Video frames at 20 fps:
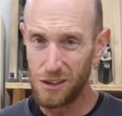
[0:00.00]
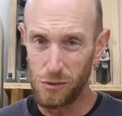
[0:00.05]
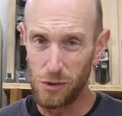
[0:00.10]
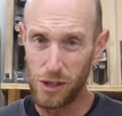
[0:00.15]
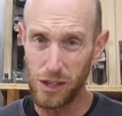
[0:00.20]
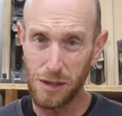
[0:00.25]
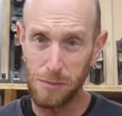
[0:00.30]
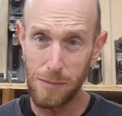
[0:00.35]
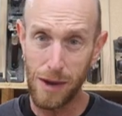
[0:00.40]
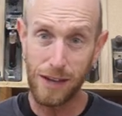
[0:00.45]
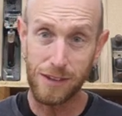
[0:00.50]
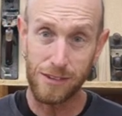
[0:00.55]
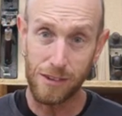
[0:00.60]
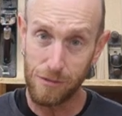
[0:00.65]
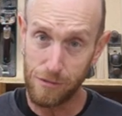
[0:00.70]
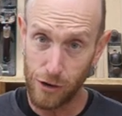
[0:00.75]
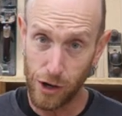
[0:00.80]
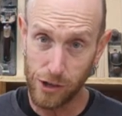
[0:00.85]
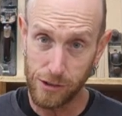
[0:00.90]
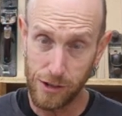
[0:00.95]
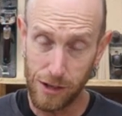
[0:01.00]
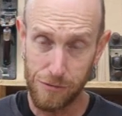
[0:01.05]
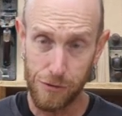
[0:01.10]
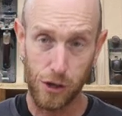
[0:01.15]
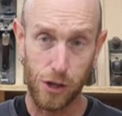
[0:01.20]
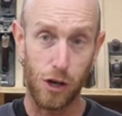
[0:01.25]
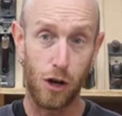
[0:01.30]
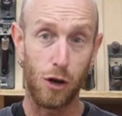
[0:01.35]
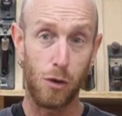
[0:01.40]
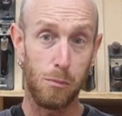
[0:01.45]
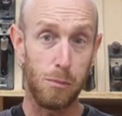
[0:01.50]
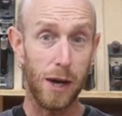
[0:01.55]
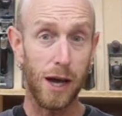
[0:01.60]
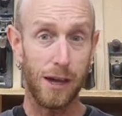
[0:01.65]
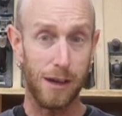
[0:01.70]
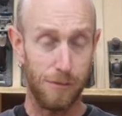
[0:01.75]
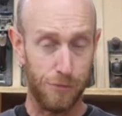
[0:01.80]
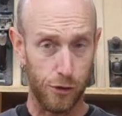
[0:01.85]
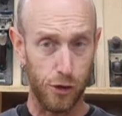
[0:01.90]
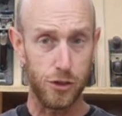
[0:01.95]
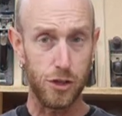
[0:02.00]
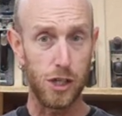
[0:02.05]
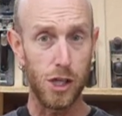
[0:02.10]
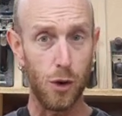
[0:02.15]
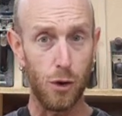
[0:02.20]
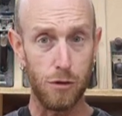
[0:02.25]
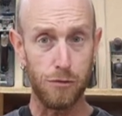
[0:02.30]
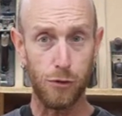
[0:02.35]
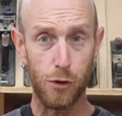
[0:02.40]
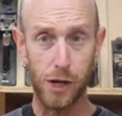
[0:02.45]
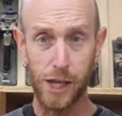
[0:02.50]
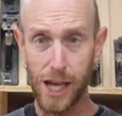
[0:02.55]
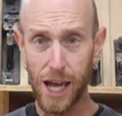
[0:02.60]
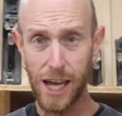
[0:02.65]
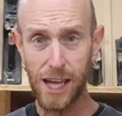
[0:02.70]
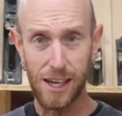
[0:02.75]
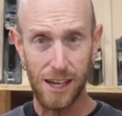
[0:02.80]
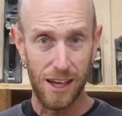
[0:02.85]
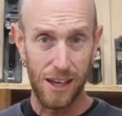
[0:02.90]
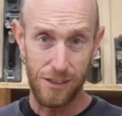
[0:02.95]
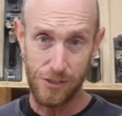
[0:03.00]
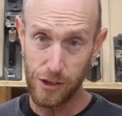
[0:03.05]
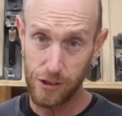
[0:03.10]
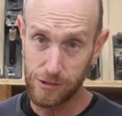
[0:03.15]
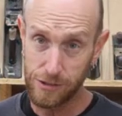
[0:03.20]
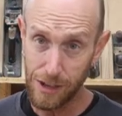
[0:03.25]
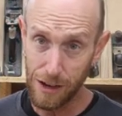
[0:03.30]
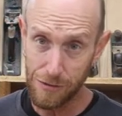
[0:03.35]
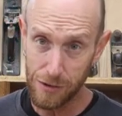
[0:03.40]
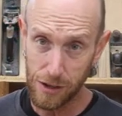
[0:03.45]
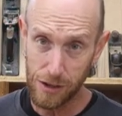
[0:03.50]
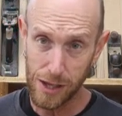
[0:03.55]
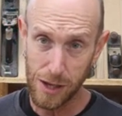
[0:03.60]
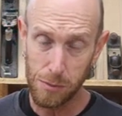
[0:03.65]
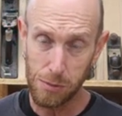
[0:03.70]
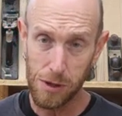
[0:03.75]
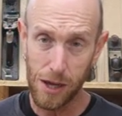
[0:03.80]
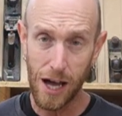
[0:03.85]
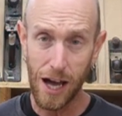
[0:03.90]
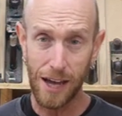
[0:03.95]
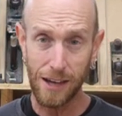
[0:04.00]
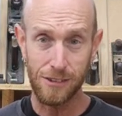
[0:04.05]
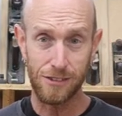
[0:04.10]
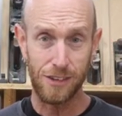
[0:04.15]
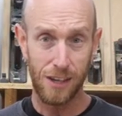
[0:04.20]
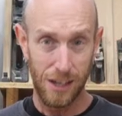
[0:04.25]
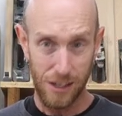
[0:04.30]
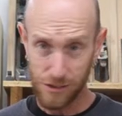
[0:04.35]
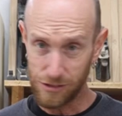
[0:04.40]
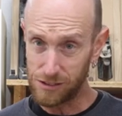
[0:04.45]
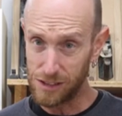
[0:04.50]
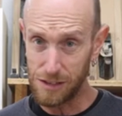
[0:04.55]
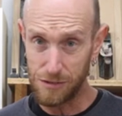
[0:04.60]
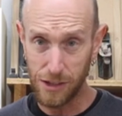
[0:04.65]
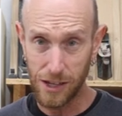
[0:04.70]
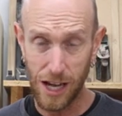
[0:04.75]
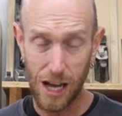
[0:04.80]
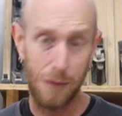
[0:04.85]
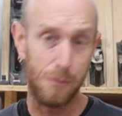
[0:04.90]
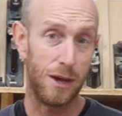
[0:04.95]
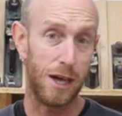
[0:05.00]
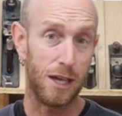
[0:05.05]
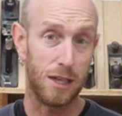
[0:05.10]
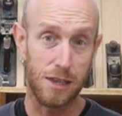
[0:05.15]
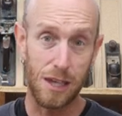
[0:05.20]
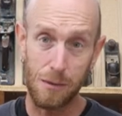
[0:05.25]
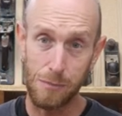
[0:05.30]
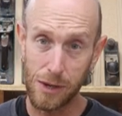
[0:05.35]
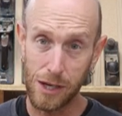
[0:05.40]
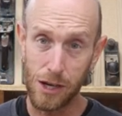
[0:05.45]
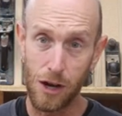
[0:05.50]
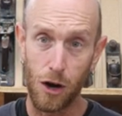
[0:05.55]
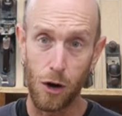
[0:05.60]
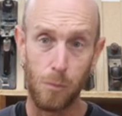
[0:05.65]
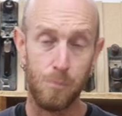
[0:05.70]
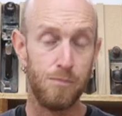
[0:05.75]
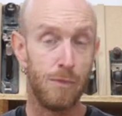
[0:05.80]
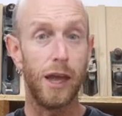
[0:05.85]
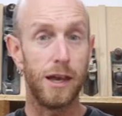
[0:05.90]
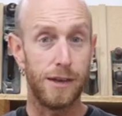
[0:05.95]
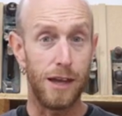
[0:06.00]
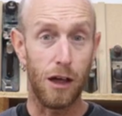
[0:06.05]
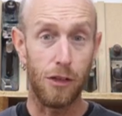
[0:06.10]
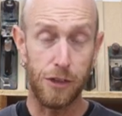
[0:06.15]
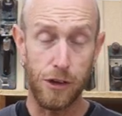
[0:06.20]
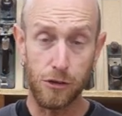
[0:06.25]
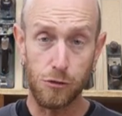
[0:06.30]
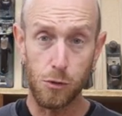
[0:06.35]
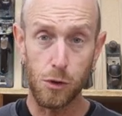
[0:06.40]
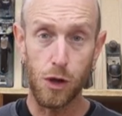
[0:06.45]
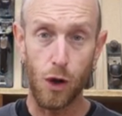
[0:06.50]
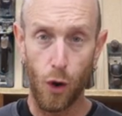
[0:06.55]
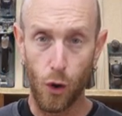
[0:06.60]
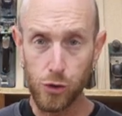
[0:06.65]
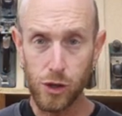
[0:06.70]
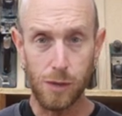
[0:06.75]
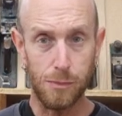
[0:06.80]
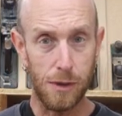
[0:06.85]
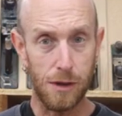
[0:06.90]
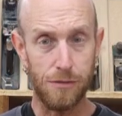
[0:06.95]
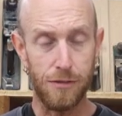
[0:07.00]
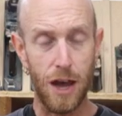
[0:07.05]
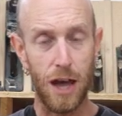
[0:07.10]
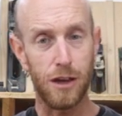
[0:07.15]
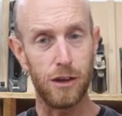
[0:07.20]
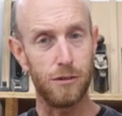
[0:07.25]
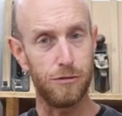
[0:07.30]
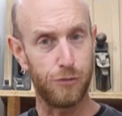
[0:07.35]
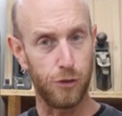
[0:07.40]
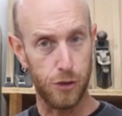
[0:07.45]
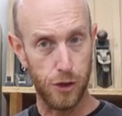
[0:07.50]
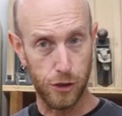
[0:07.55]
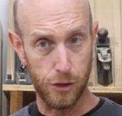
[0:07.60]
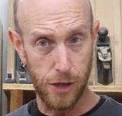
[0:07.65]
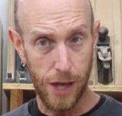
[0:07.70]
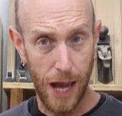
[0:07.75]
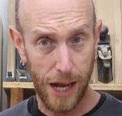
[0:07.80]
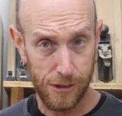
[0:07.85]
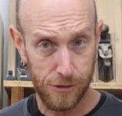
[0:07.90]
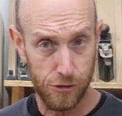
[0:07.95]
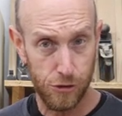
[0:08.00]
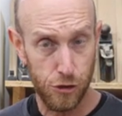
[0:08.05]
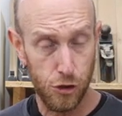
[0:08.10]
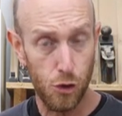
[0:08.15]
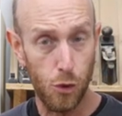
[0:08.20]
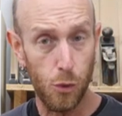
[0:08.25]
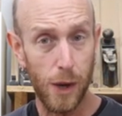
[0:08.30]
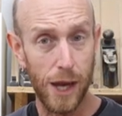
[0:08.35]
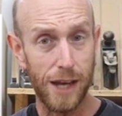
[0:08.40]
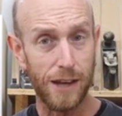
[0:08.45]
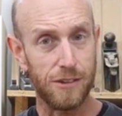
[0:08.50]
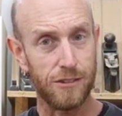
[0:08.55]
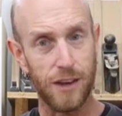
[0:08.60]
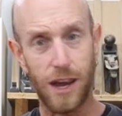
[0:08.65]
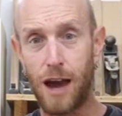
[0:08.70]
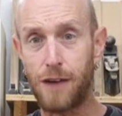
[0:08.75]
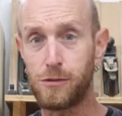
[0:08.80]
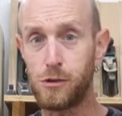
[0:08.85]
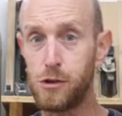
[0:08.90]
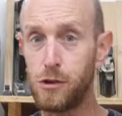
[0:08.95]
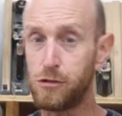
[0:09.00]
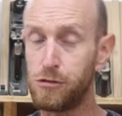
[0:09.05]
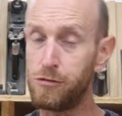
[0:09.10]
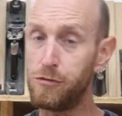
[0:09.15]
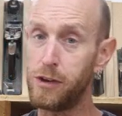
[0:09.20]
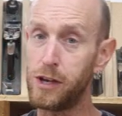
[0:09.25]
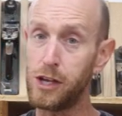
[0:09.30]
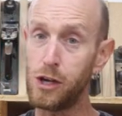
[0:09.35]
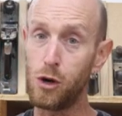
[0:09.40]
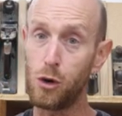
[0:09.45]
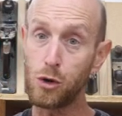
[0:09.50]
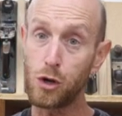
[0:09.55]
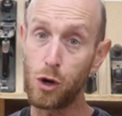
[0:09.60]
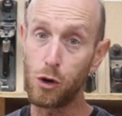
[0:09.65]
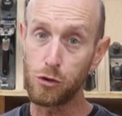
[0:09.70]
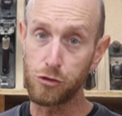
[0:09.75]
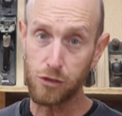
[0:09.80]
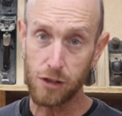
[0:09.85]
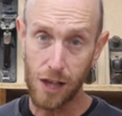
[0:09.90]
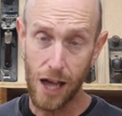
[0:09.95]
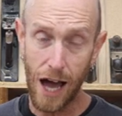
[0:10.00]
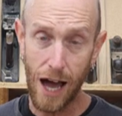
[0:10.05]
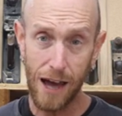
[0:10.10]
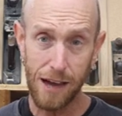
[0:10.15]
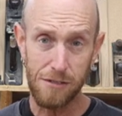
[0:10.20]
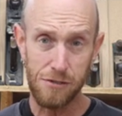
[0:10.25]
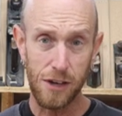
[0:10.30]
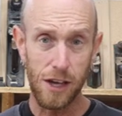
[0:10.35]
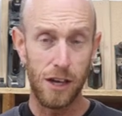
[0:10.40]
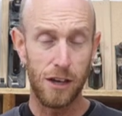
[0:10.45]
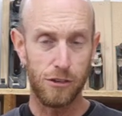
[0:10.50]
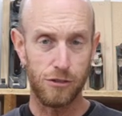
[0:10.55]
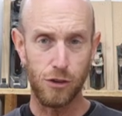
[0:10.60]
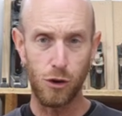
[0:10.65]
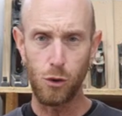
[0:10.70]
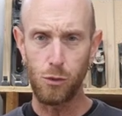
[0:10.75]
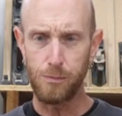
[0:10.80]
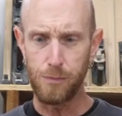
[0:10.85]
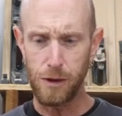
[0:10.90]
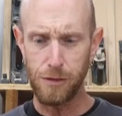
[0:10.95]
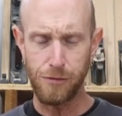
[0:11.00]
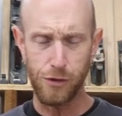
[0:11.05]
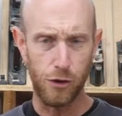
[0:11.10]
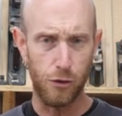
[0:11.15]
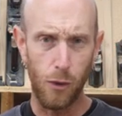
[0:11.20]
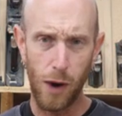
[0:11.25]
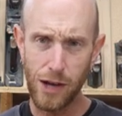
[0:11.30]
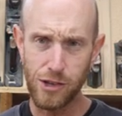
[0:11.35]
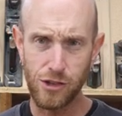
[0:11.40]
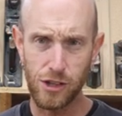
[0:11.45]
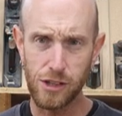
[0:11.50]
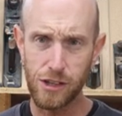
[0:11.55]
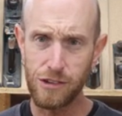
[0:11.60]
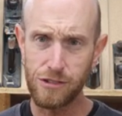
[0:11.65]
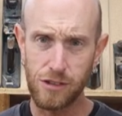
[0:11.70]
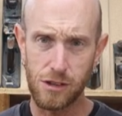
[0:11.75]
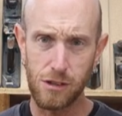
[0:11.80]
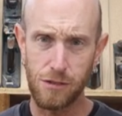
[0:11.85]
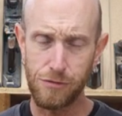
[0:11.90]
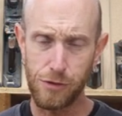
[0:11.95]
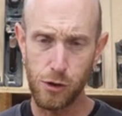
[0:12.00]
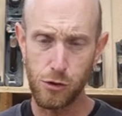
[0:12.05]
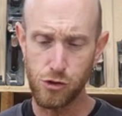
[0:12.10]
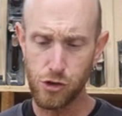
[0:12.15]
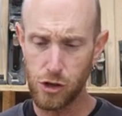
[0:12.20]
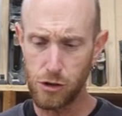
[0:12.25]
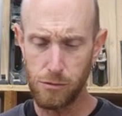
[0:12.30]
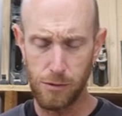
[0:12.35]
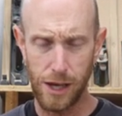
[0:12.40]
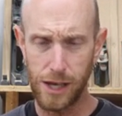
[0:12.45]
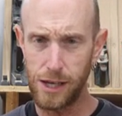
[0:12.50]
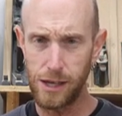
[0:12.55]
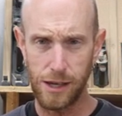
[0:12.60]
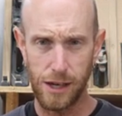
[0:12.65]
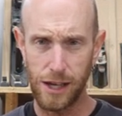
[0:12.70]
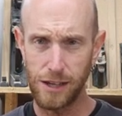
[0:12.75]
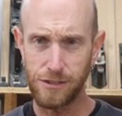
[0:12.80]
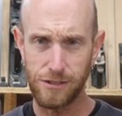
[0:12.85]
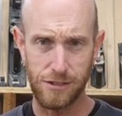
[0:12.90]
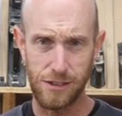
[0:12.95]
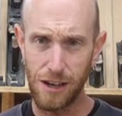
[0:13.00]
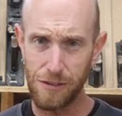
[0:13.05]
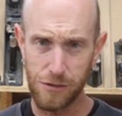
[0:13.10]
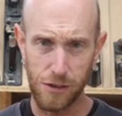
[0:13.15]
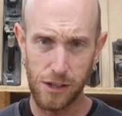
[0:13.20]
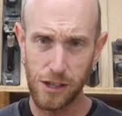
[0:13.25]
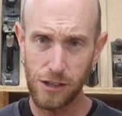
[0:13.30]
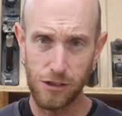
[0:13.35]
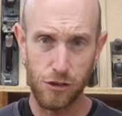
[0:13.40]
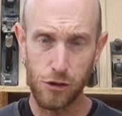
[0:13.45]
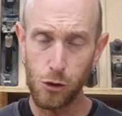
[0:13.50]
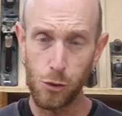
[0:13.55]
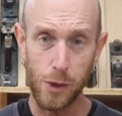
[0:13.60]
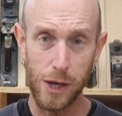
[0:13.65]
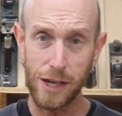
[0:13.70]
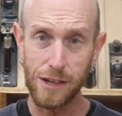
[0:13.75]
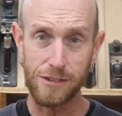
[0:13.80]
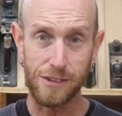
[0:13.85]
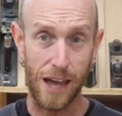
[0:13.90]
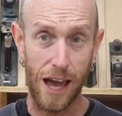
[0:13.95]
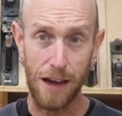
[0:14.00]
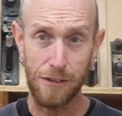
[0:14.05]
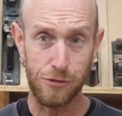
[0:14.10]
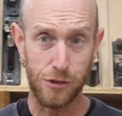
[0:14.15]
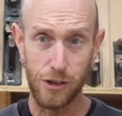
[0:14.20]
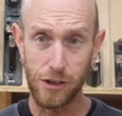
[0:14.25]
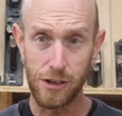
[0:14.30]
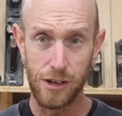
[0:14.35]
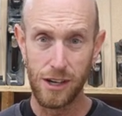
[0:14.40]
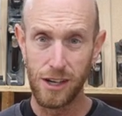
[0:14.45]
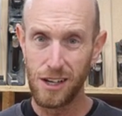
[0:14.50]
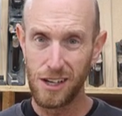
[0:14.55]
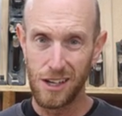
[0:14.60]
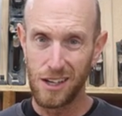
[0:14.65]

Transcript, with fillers: really makes it very difficult. But if you're in the lower 48, this definitely applies. Just leave a comment, let me know. Now, this will only be valid for the next 2 weeks after this video goes live. So if you're watching this in the future, and it's definitely 2 weeks after,